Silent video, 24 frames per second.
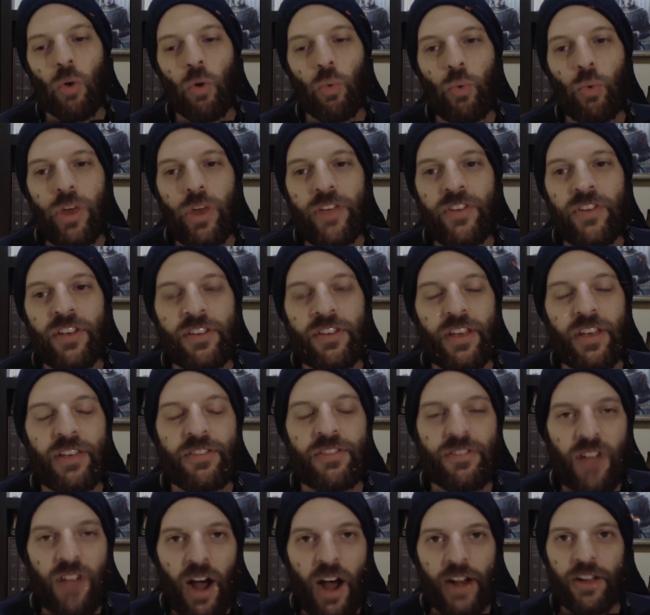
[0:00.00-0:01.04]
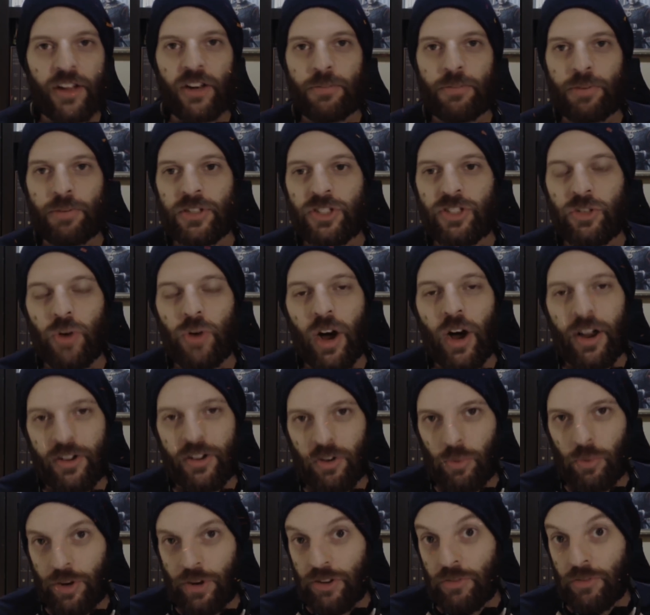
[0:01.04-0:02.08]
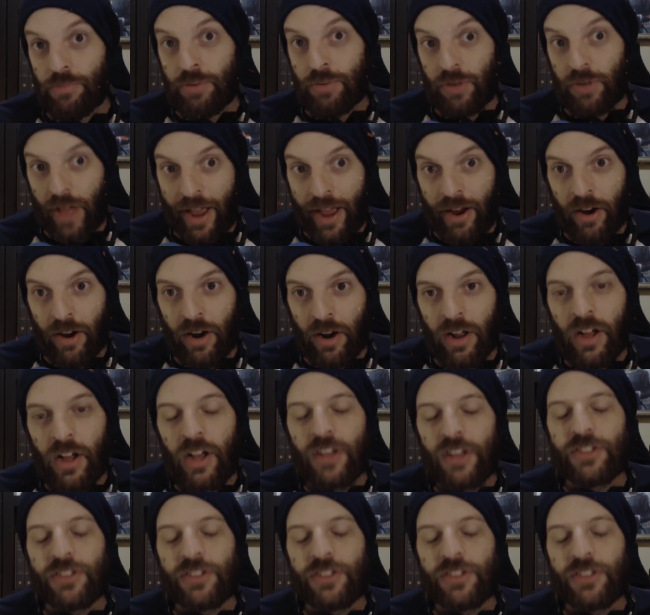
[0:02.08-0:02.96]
Weavis is not going to put you under when you play her,